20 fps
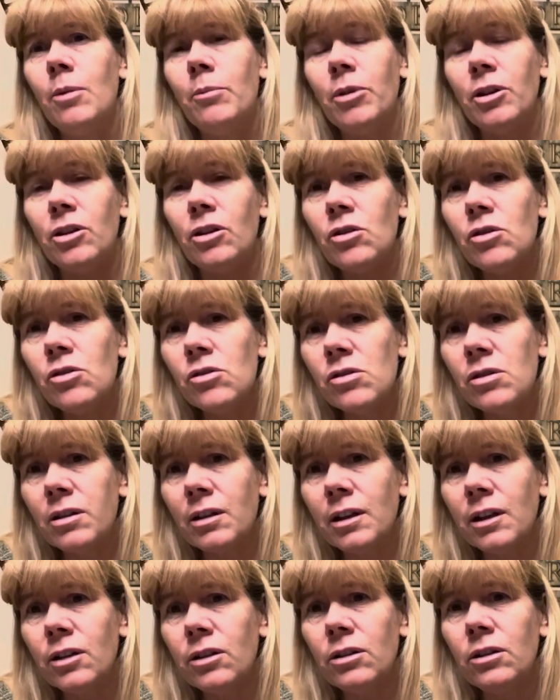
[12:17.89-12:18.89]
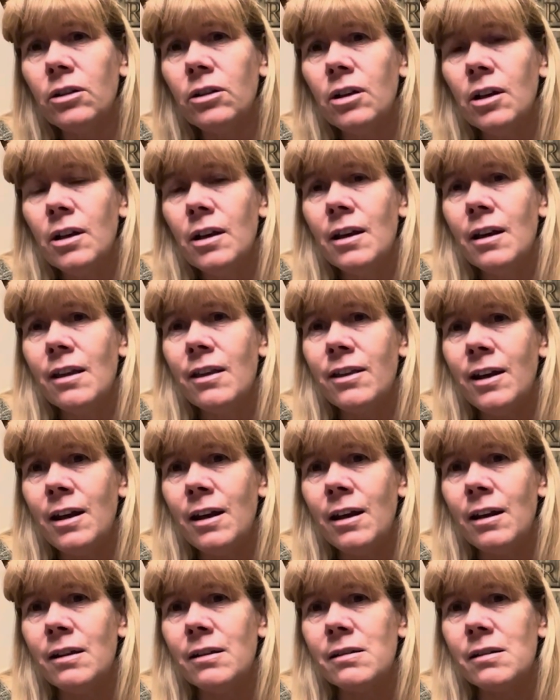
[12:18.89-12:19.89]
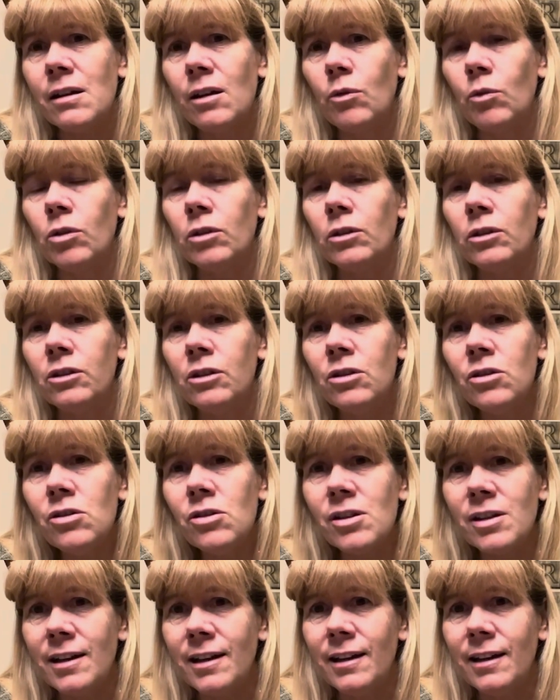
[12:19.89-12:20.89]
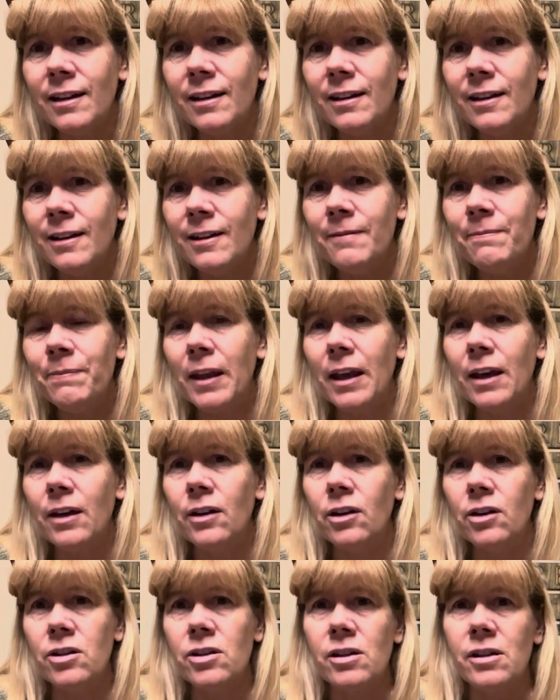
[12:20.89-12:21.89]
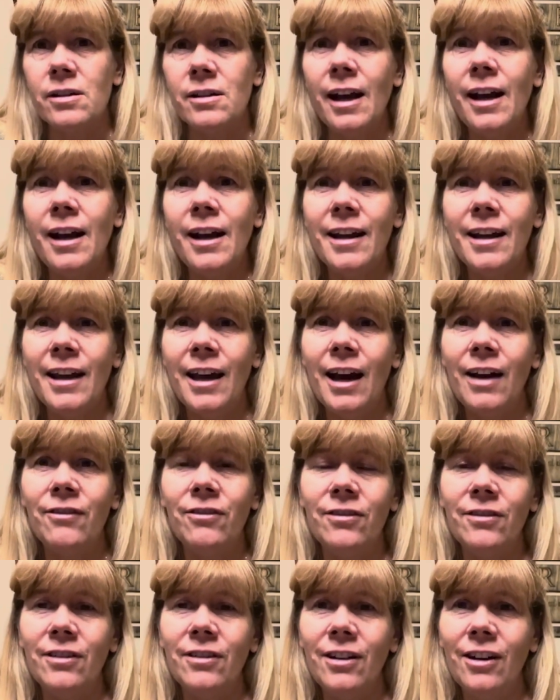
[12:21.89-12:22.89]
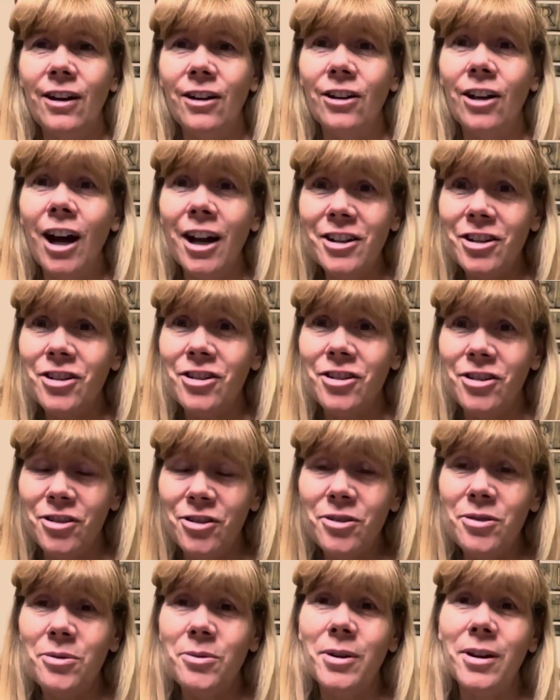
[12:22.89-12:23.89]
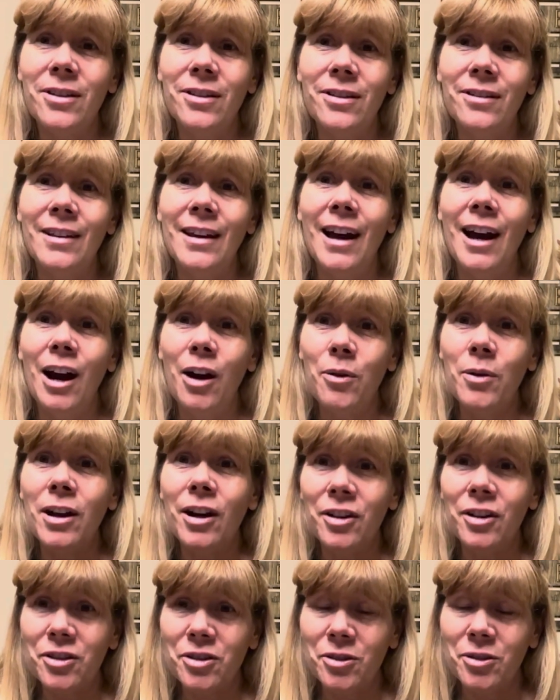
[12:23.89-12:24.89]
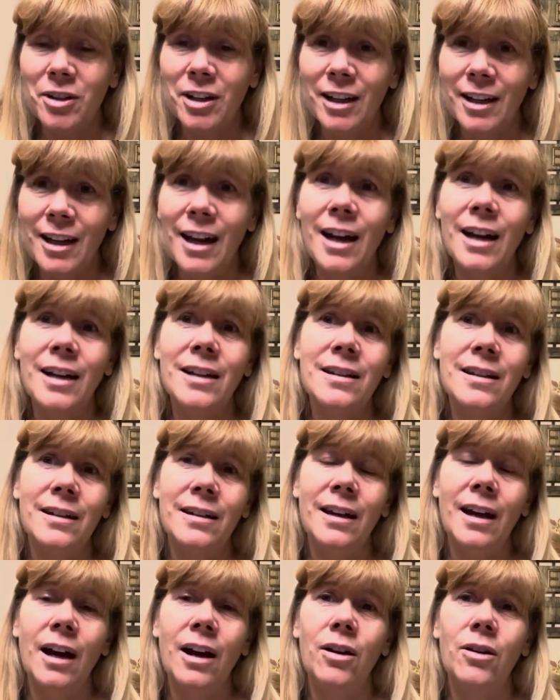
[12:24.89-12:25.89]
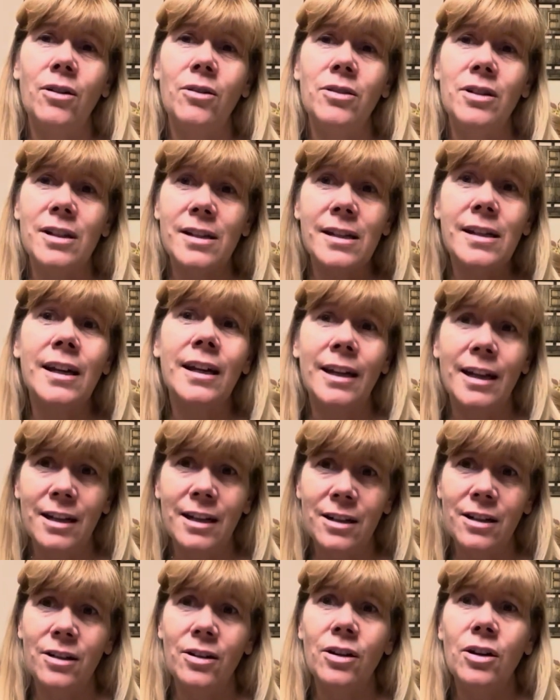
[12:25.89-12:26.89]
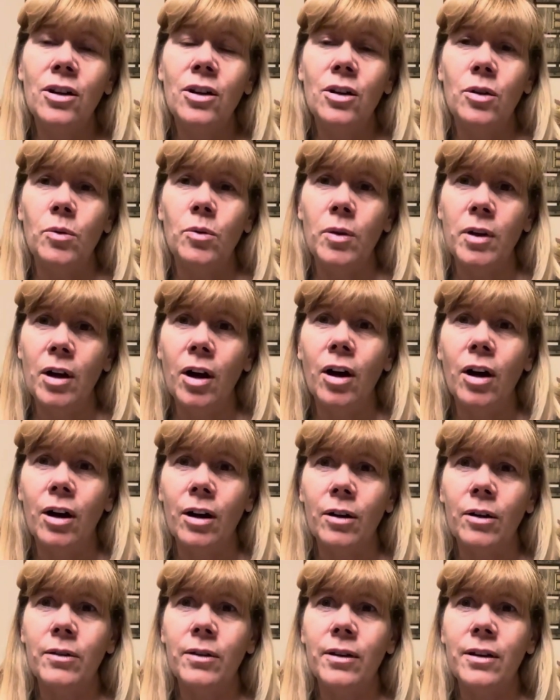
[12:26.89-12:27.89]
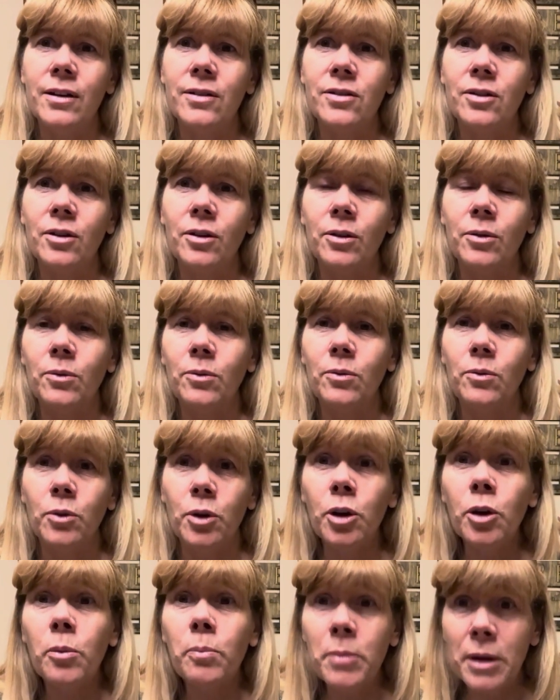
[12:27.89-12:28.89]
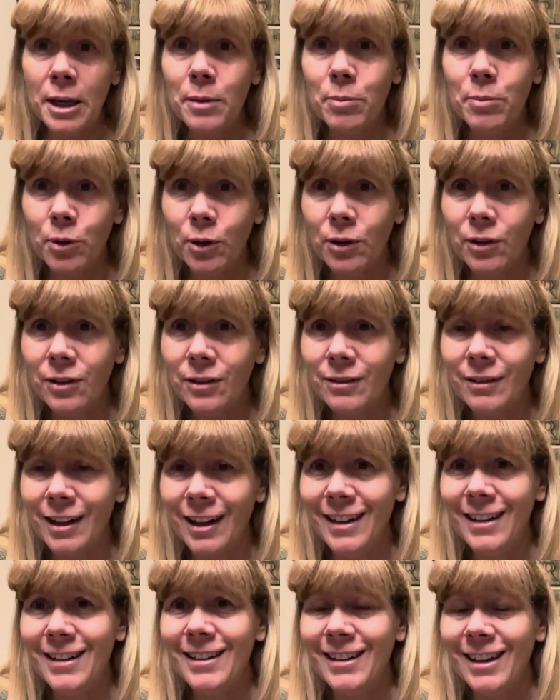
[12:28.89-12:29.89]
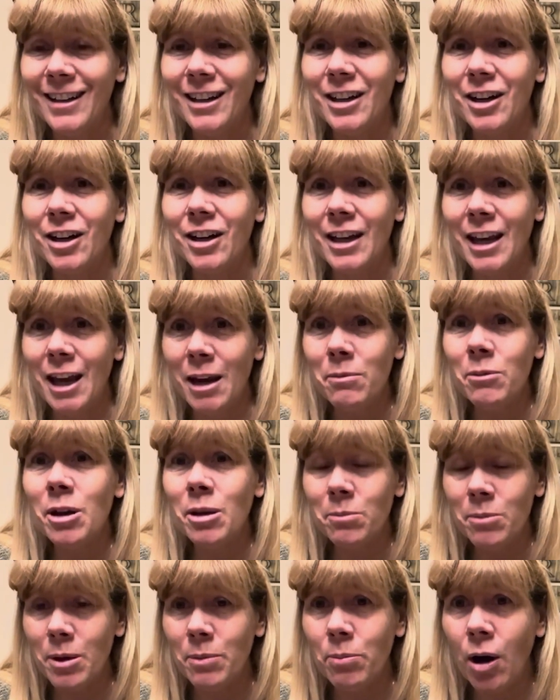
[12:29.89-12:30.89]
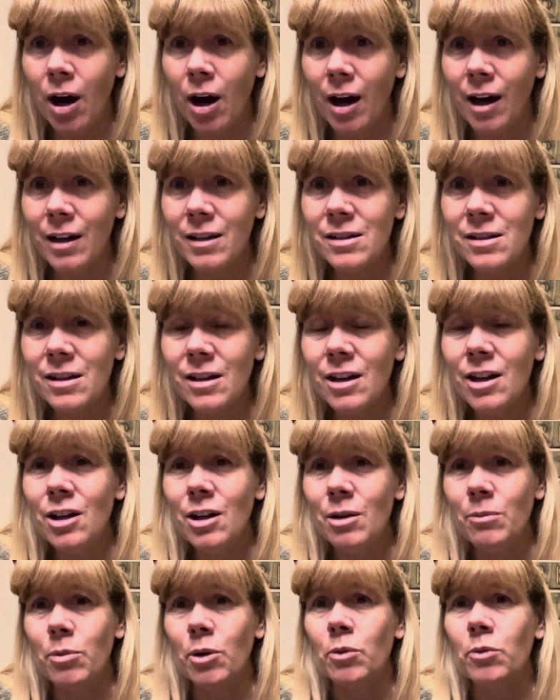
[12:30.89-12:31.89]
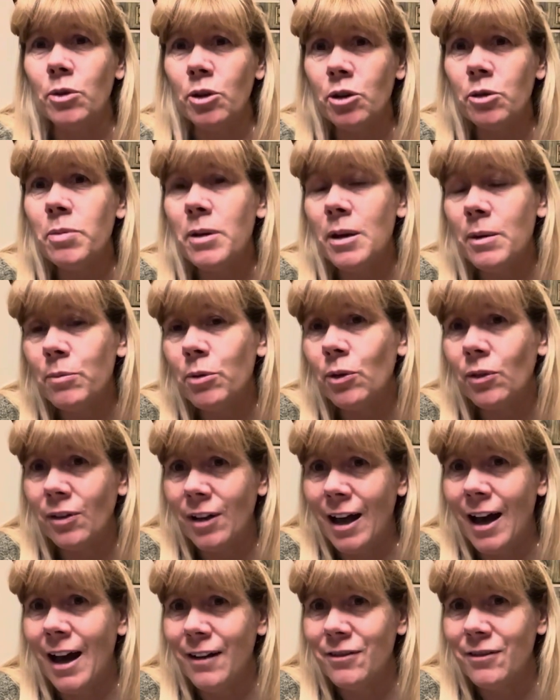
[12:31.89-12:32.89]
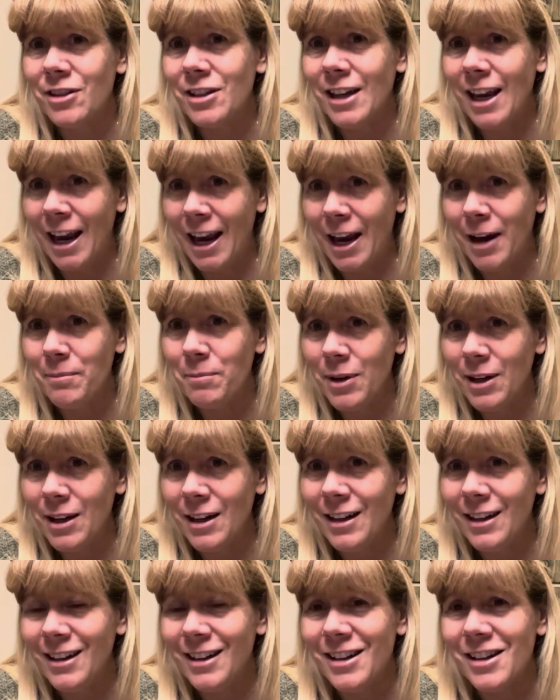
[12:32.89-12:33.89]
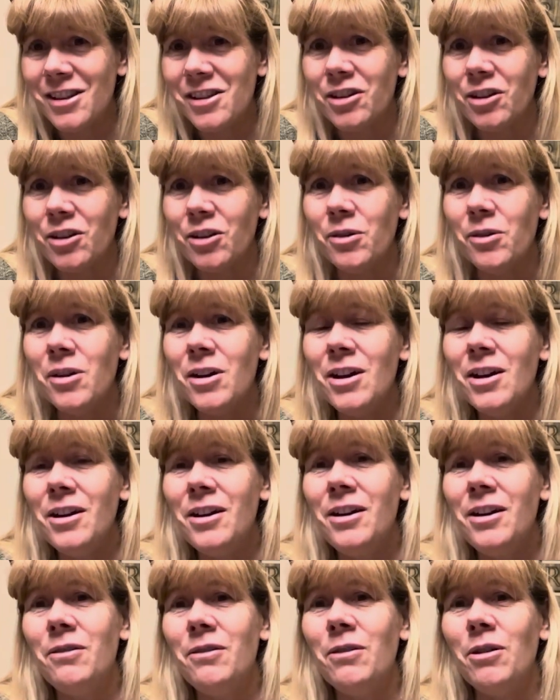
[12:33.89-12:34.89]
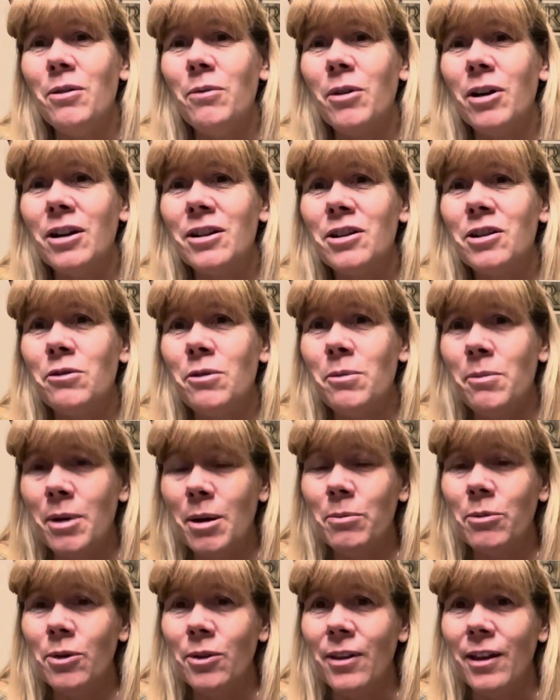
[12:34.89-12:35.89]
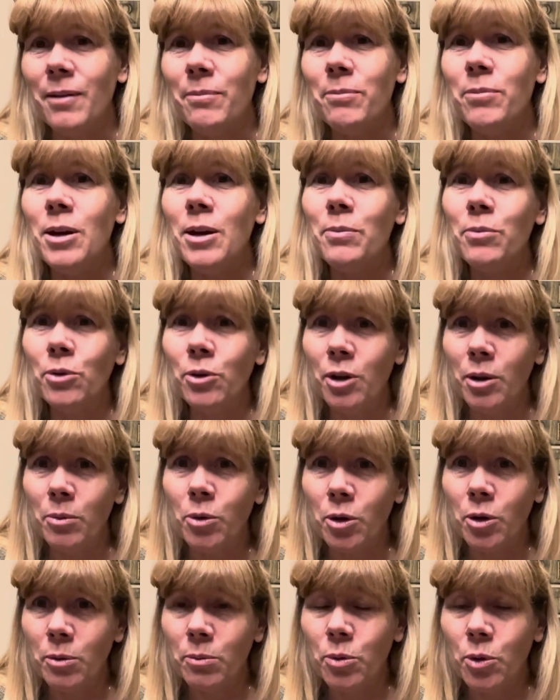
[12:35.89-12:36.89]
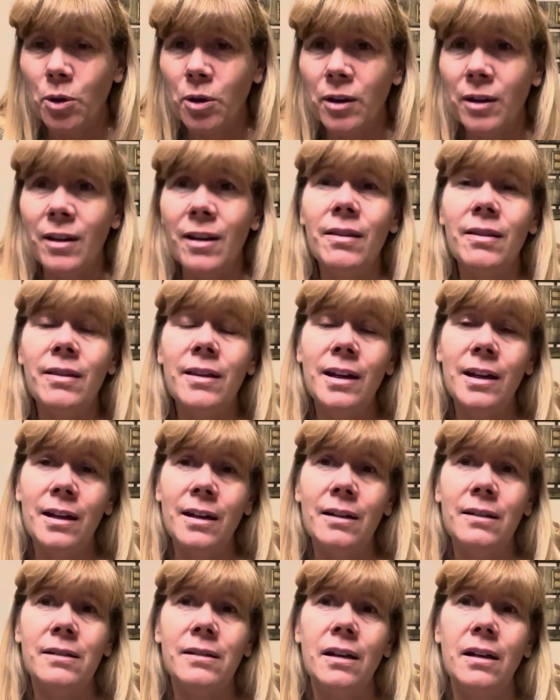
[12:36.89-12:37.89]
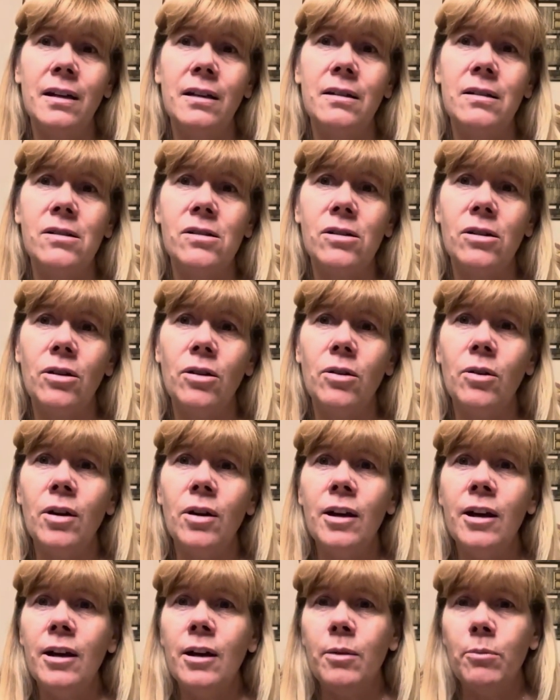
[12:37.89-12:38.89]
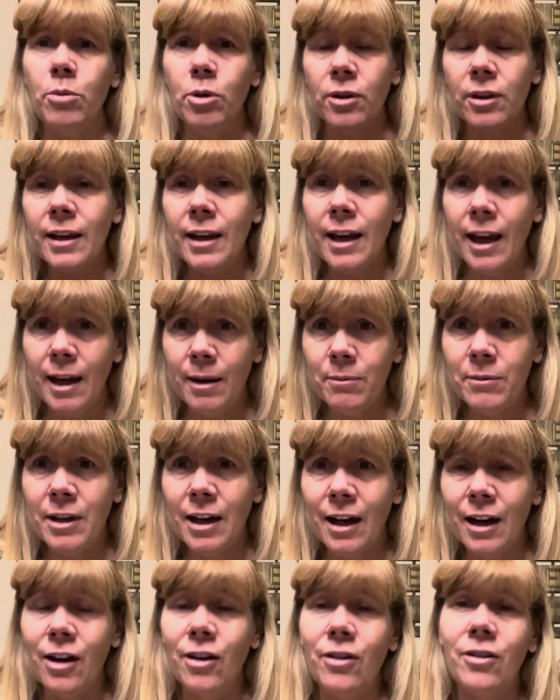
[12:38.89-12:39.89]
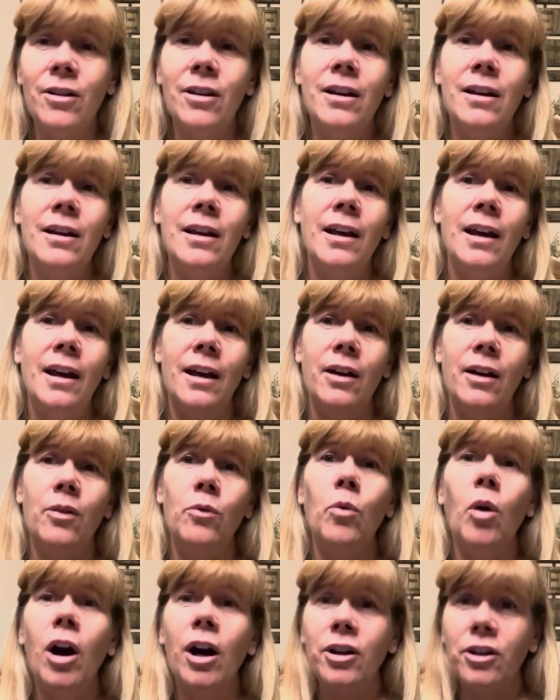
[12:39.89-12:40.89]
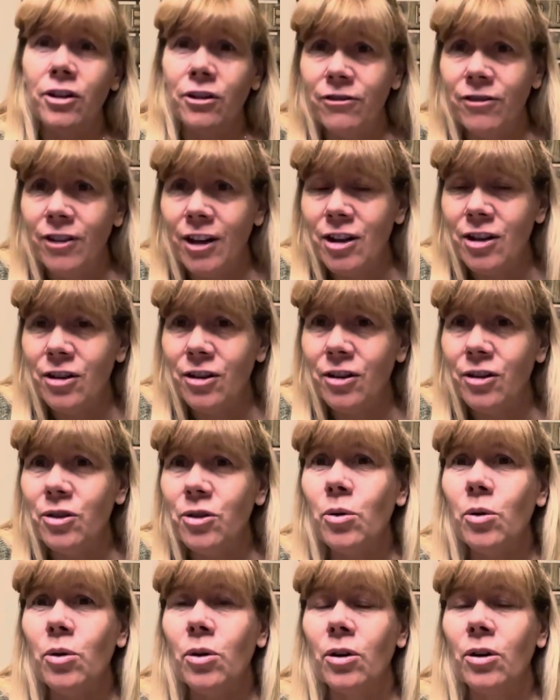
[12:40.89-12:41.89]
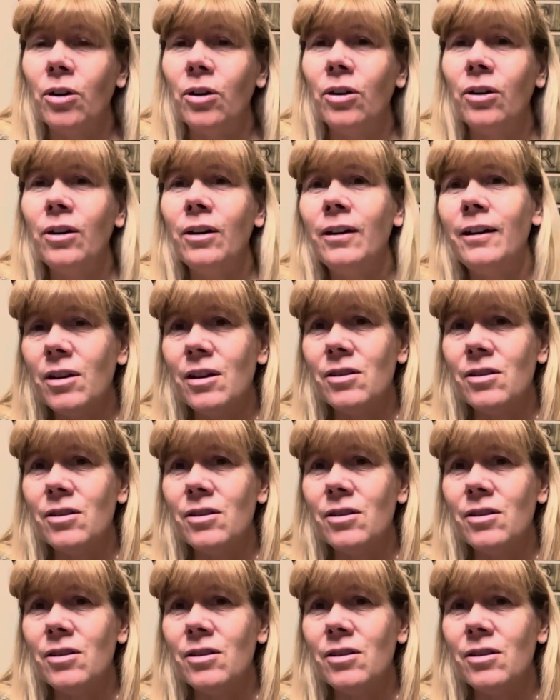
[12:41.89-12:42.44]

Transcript: But those little things that we're losing in our society have a lot to do with how we also connect and how disconnected we are. These are real people, right? Like a game can be paused but real people's lives can't be. And so we want to remember that people are more important than things. And so put the game down and walk your friend to the door.